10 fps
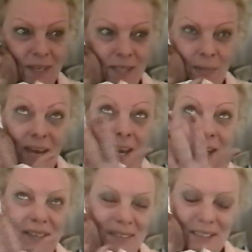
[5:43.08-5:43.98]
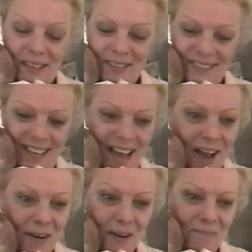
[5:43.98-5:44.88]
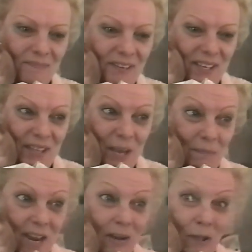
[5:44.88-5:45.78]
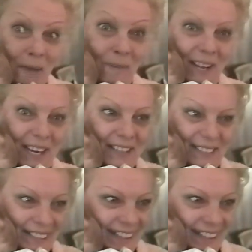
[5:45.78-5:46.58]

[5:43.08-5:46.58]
Maybe somebody higher up than me or that plane